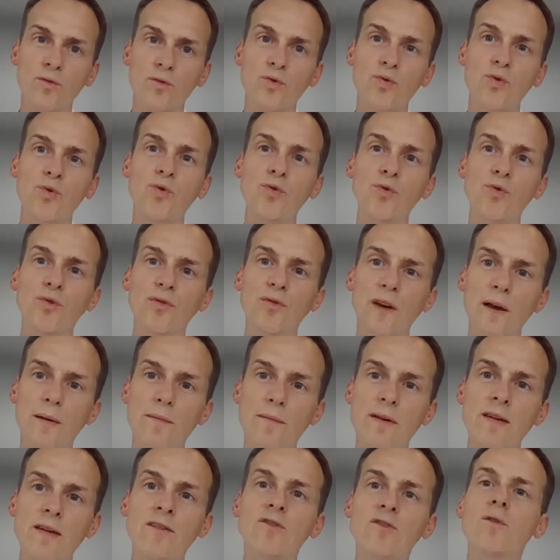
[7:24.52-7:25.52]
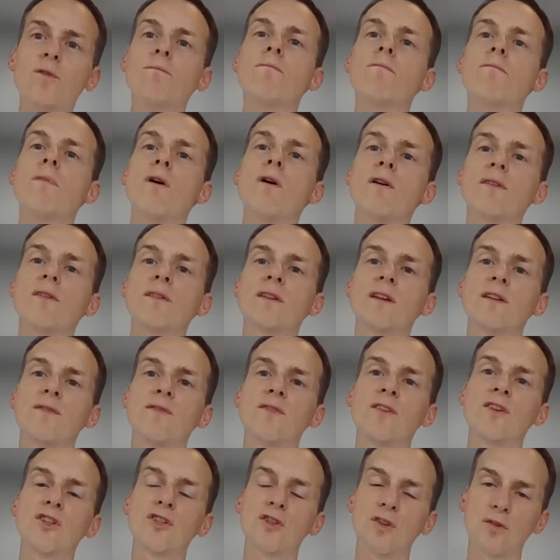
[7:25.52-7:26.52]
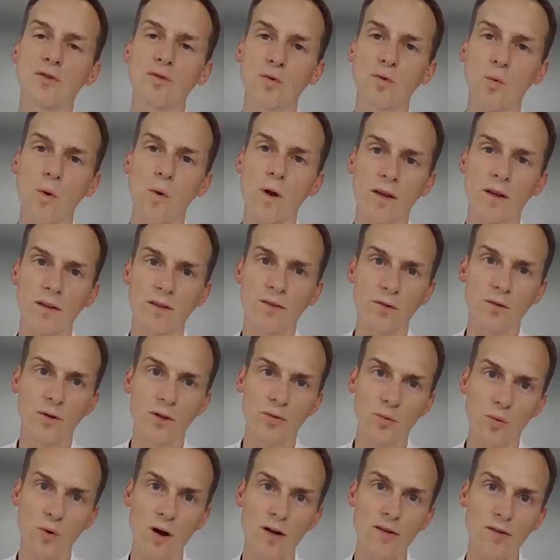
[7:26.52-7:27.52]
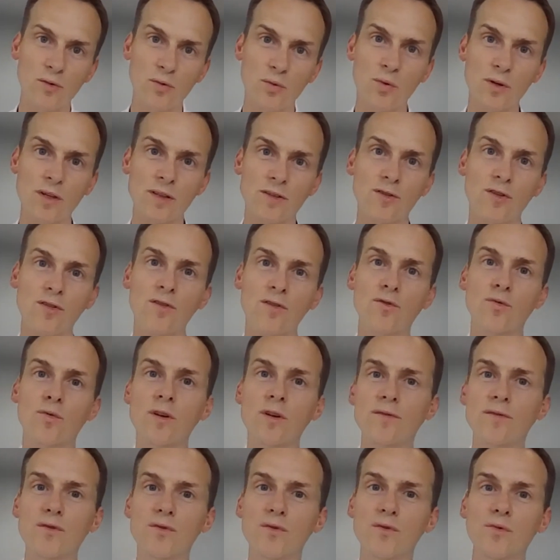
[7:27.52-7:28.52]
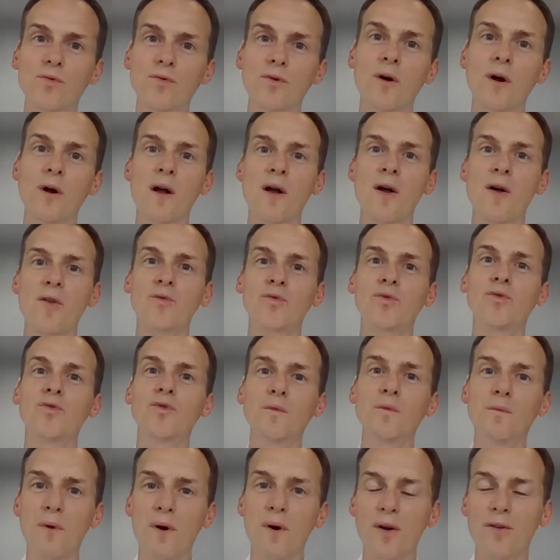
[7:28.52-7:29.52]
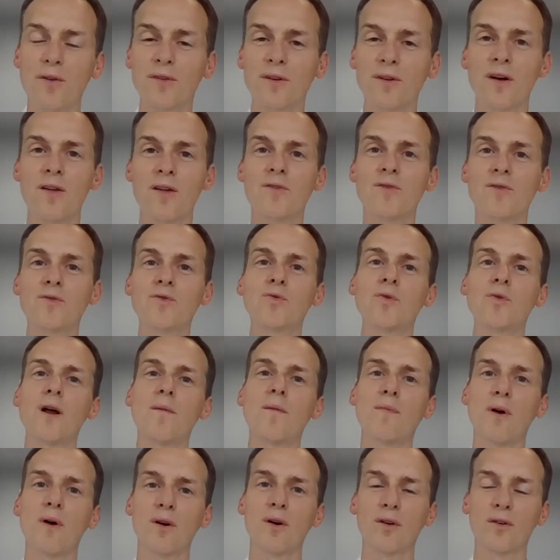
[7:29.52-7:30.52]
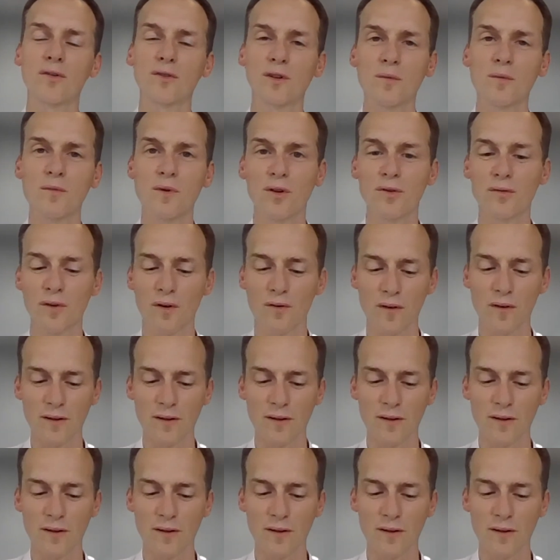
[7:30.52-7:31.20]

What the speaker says: to use them in the most efficient way. So it's what we strive to support and to help our customers for